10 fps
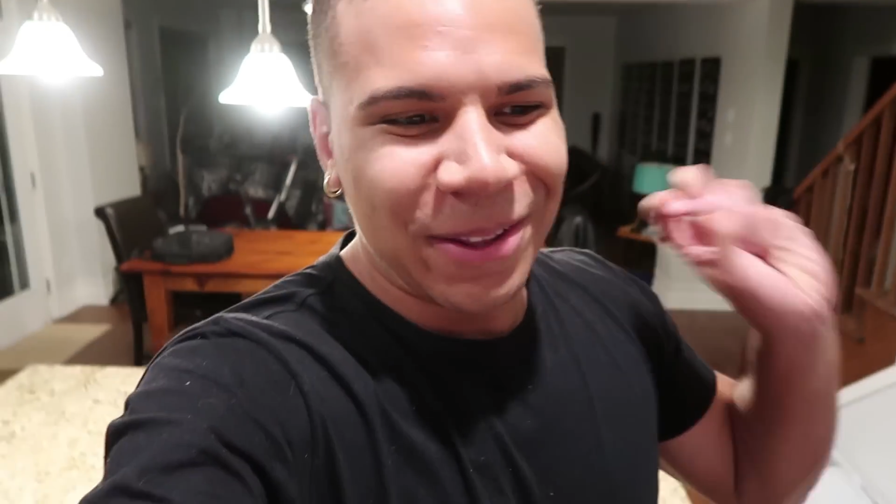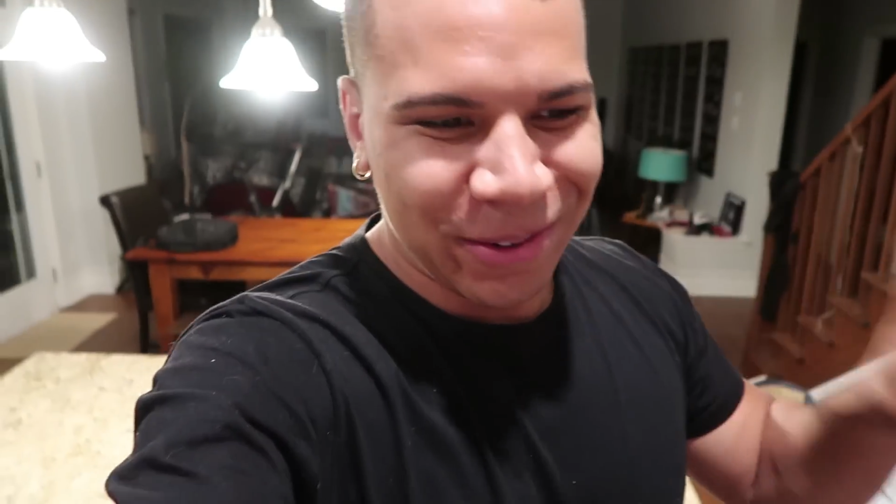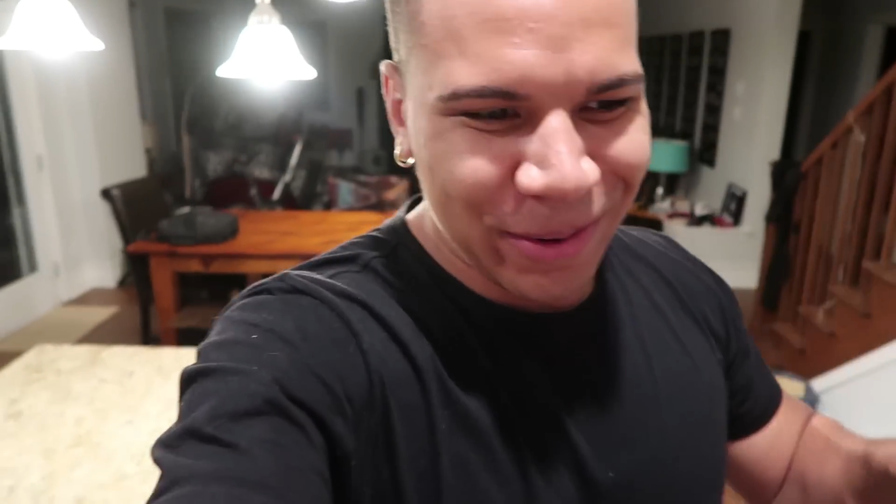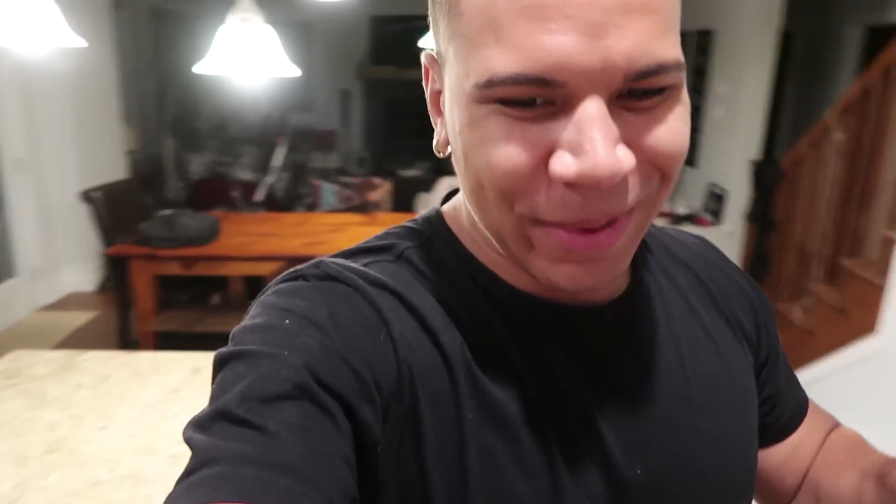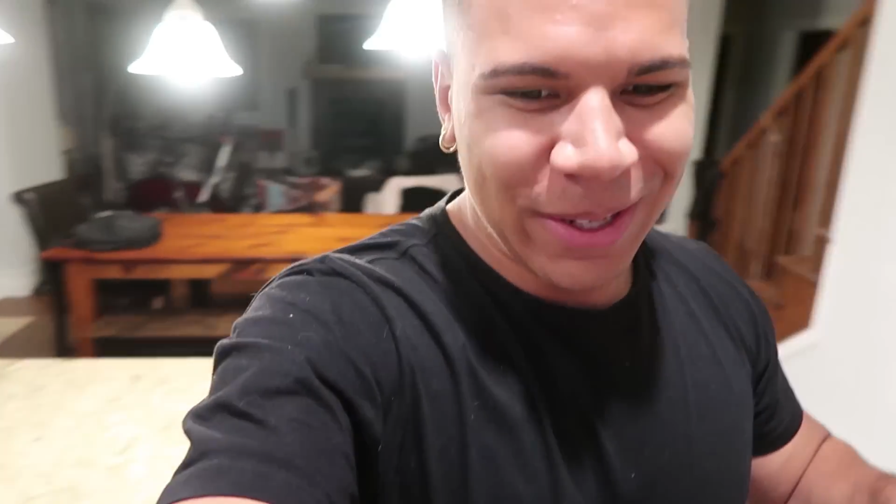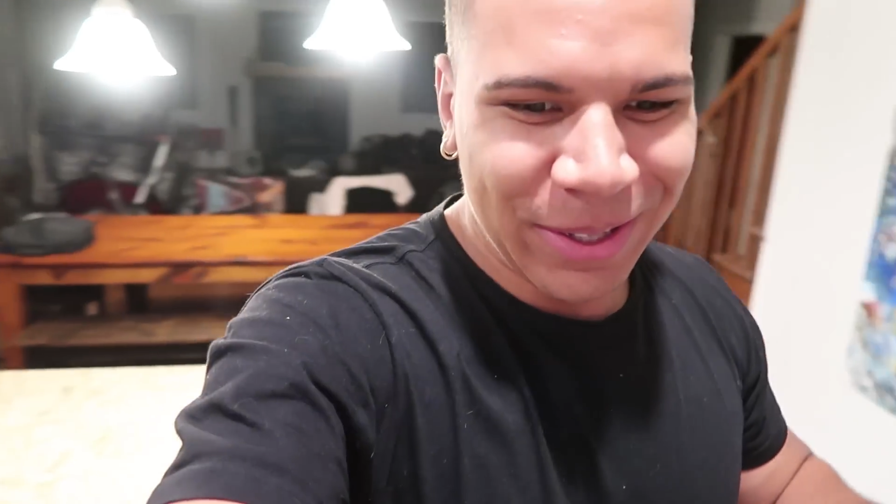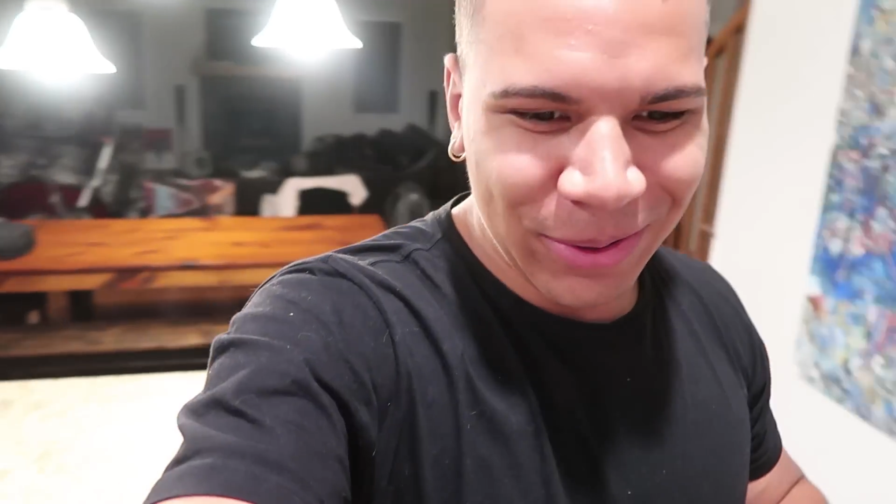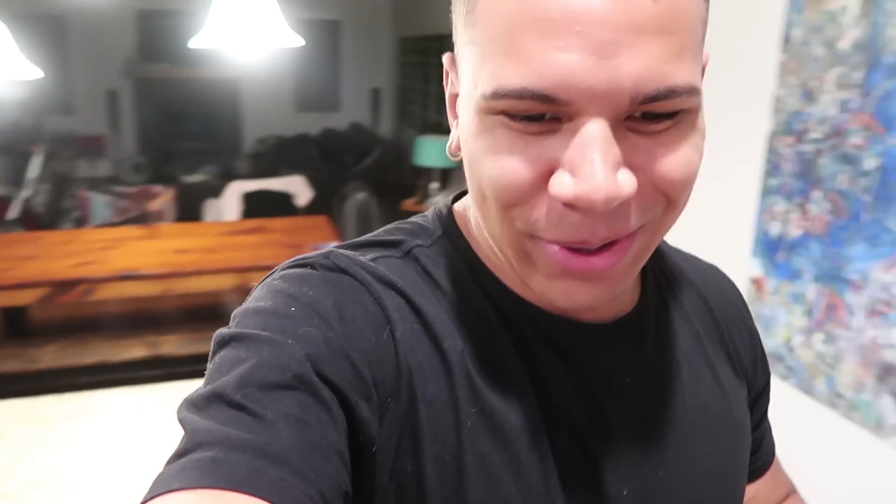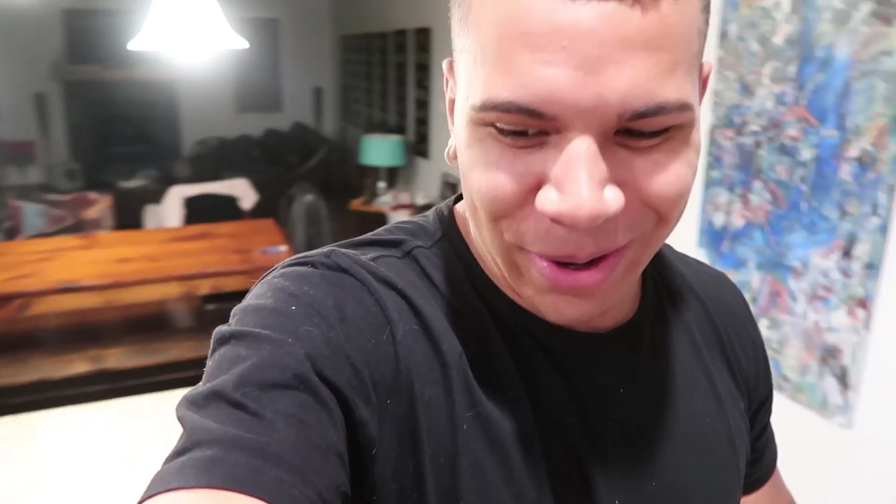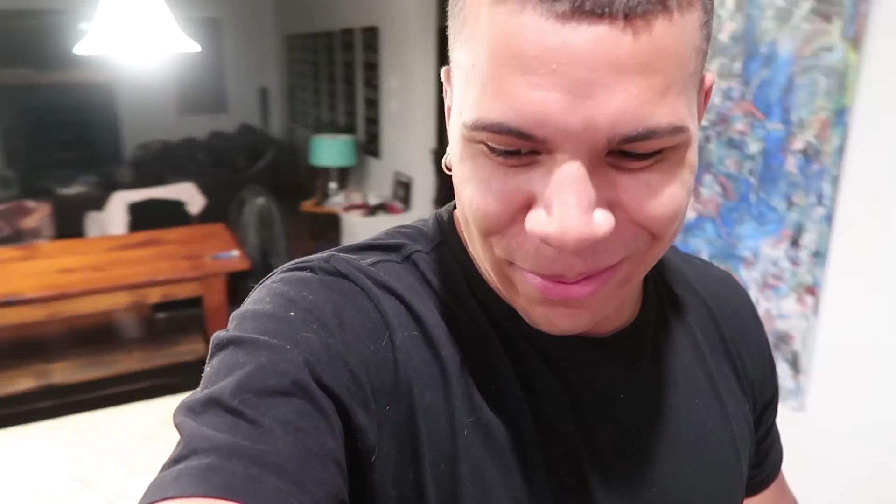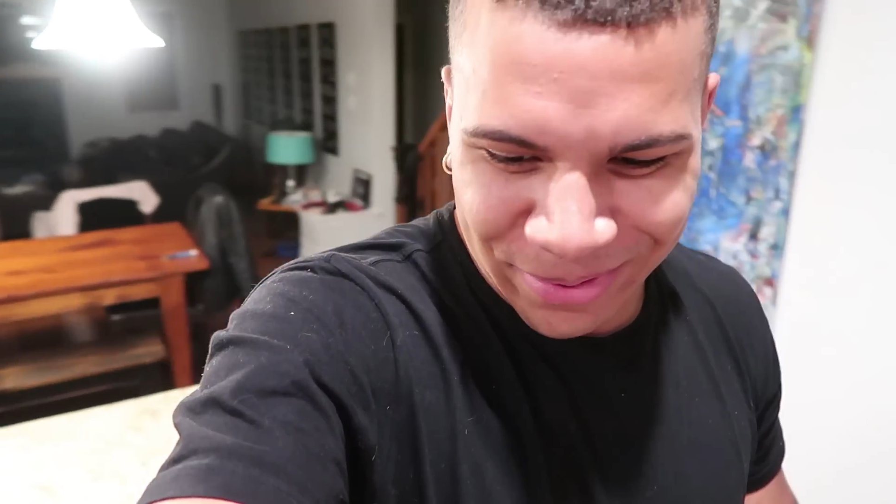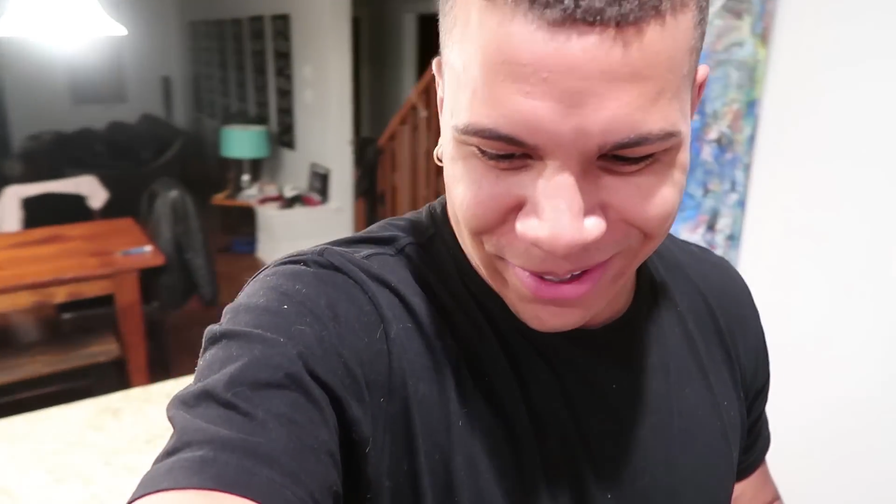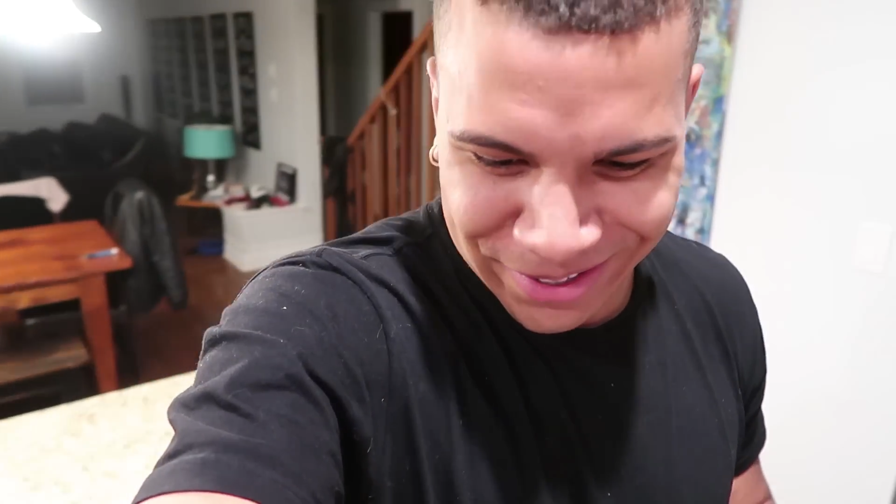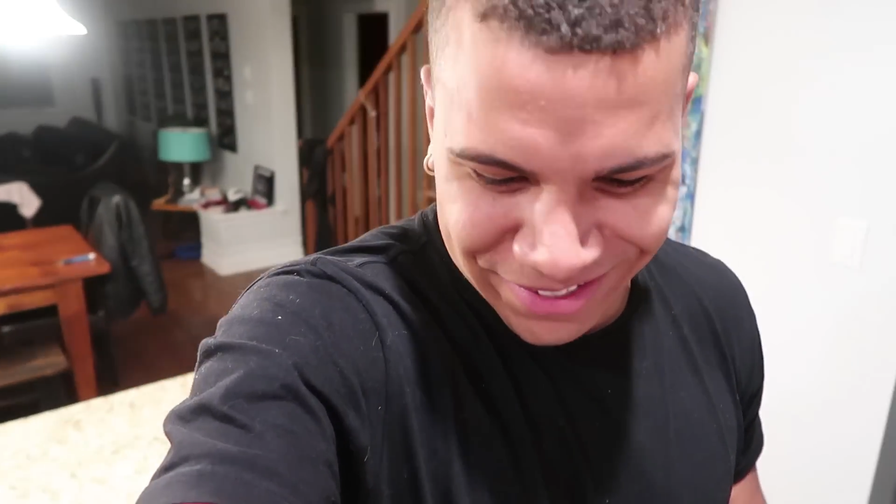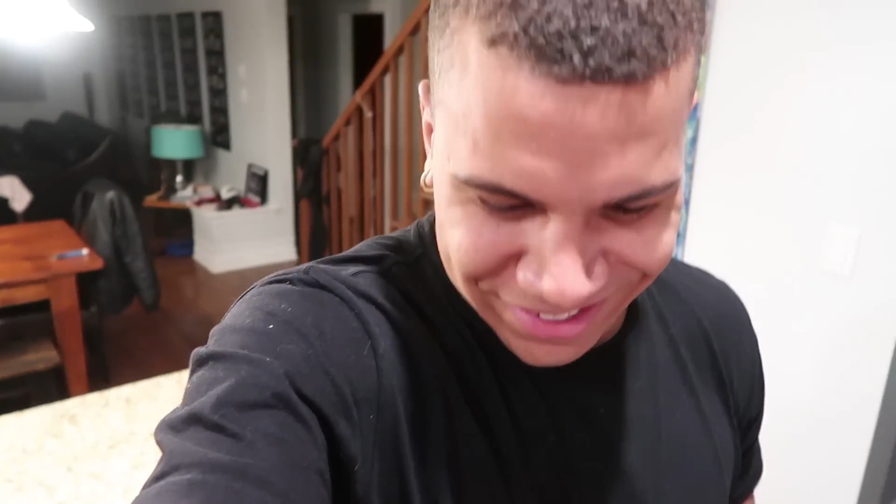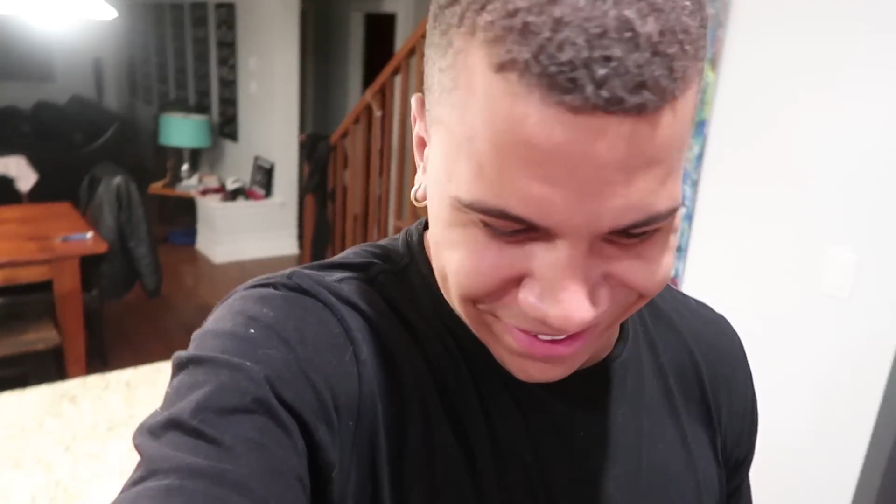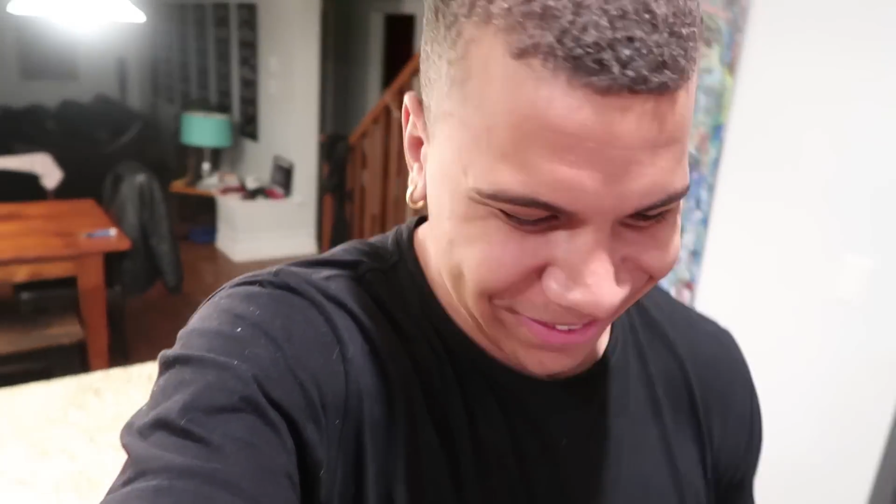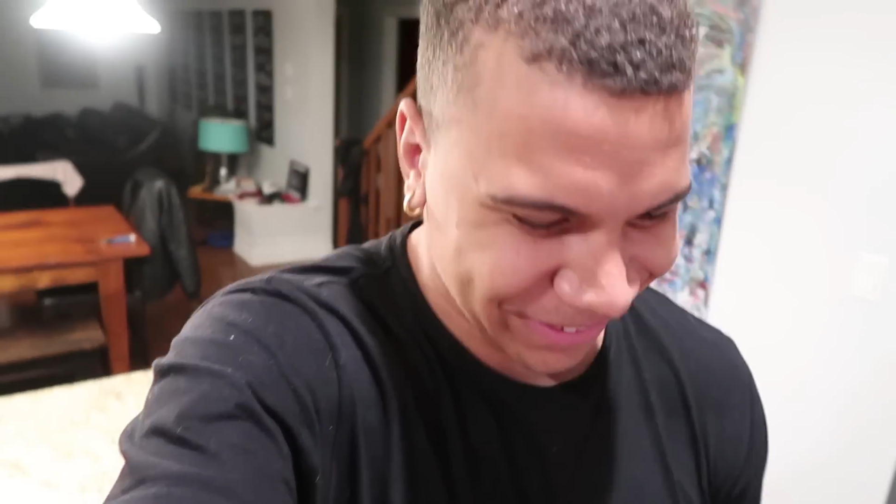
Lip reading: three mini cucumbers.